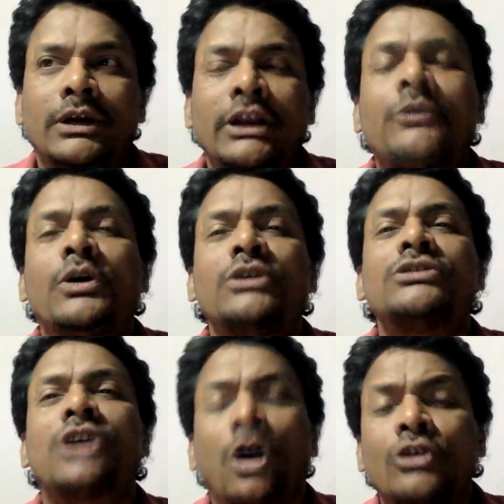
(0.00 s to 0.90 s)
it
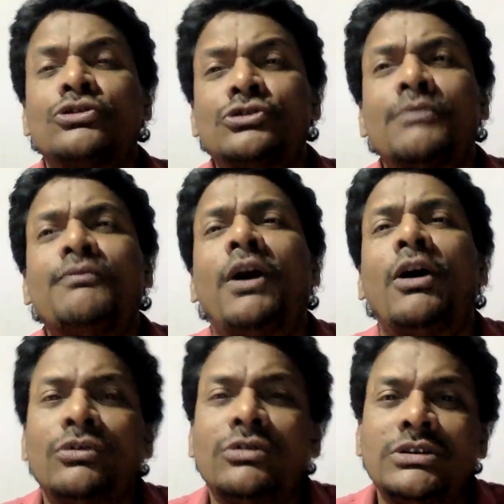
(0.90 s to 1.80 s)
was also
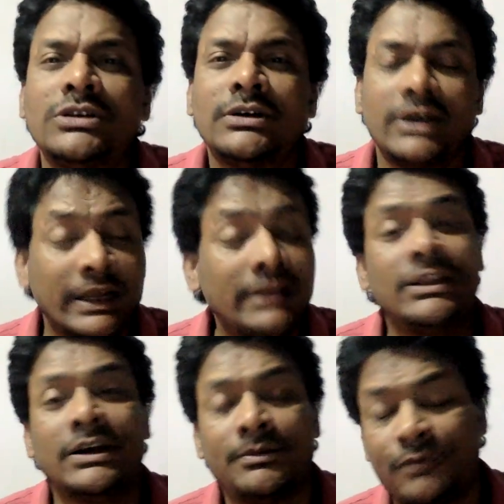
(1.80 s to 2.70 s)
found in
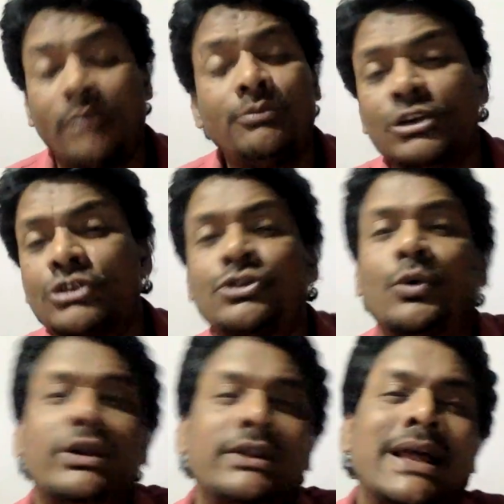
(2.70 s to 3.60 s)
the from the
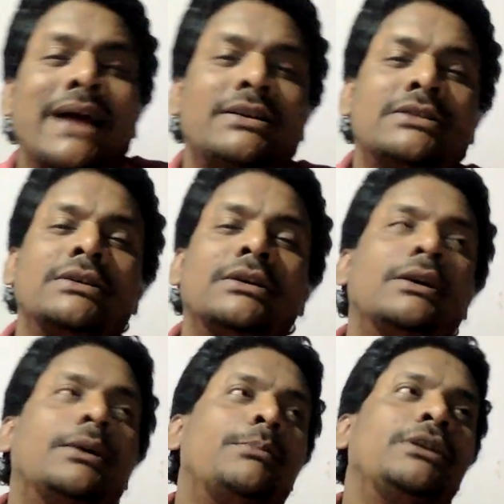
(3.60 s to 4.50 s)
story that
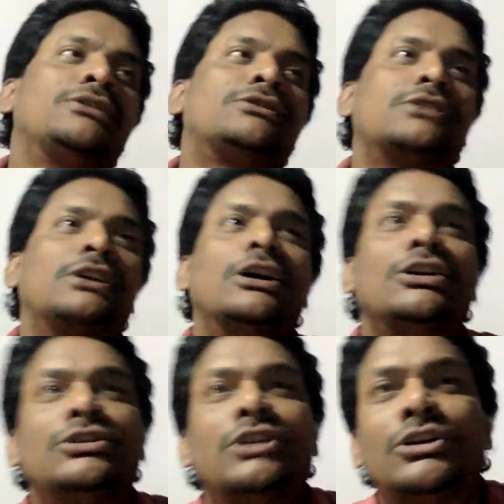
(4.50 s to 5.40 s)
means
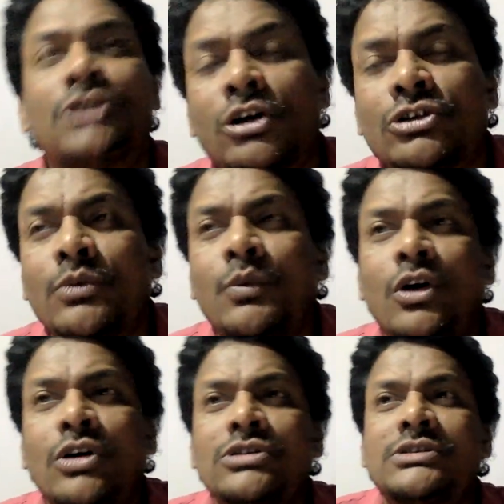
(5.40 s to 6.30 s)
the doctor
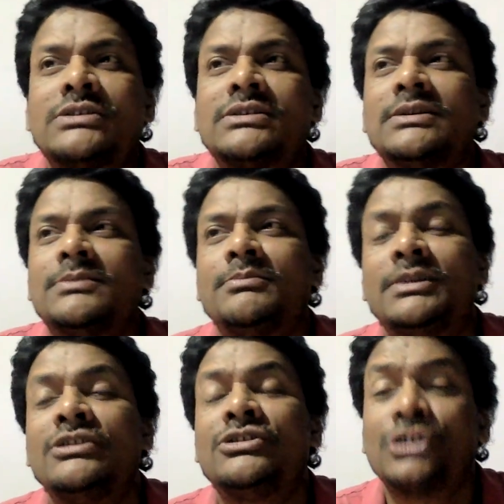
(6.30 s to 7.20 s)
was
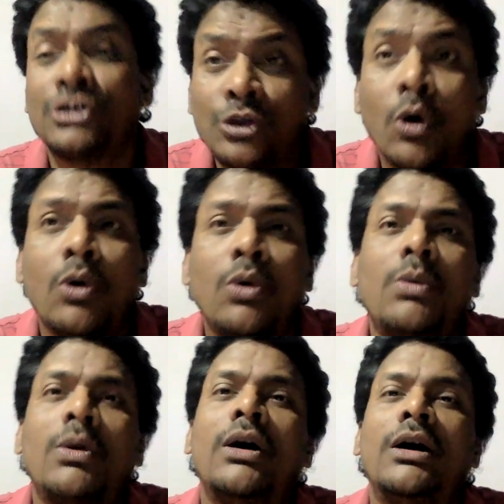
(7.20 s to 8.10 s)
means
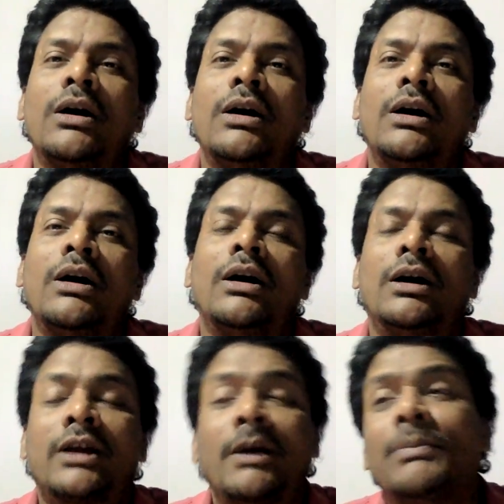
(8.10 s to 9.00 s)
though
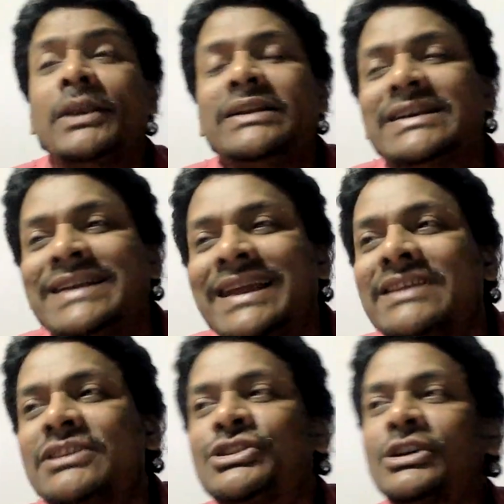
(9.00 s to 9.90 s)
completed
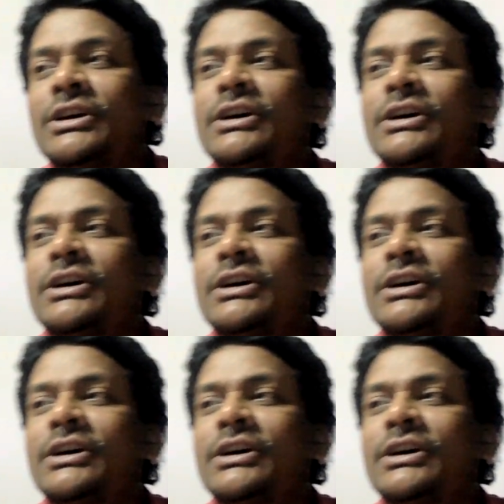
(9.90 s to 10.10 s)
his